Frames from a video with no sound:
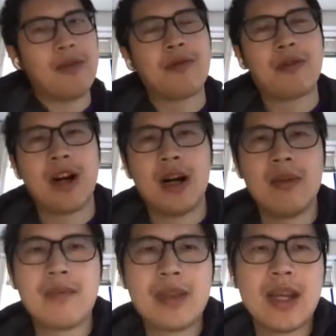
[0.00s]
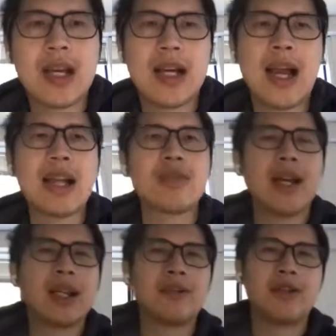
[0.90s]
from
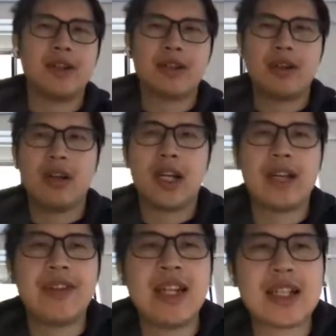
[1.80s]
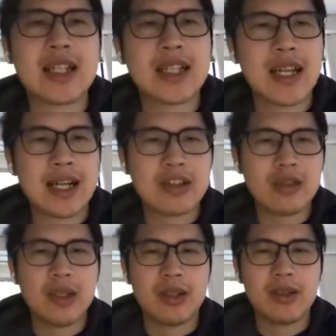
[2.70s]
end-to-end inference on NVIDIA Telltale
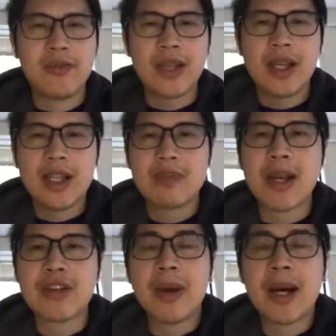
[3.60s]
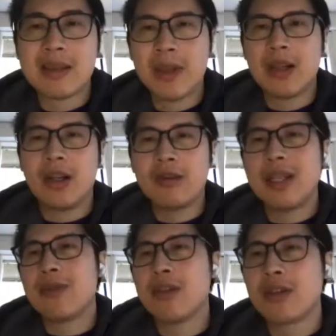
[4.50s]
GPU. This benchmark is a bit old.
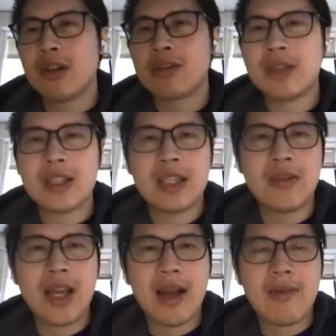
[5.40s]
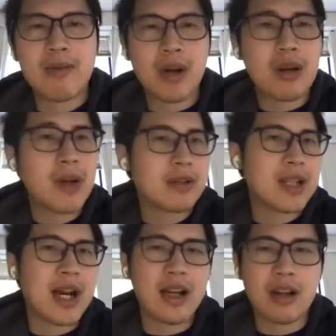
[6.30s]
If you go to the TVM blog post,
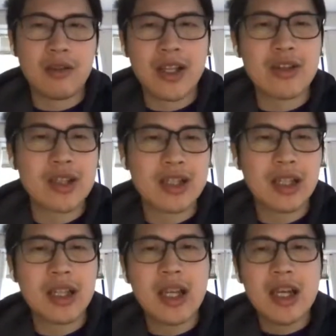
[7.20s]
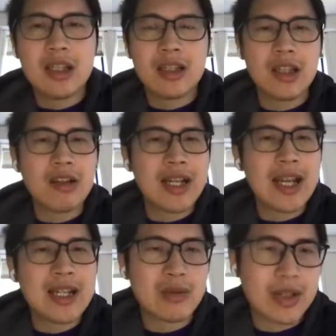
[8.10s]
there are a lot of interesting
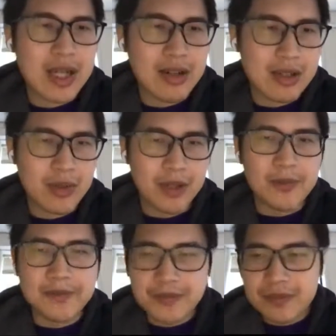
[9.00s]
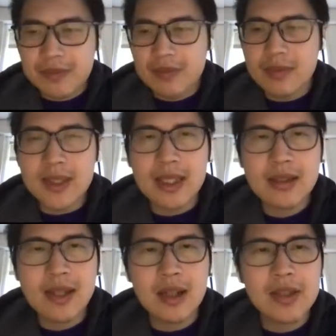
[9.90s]
latest results as well.
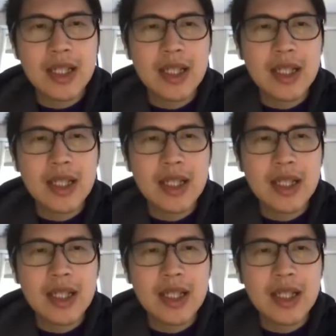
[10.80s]
So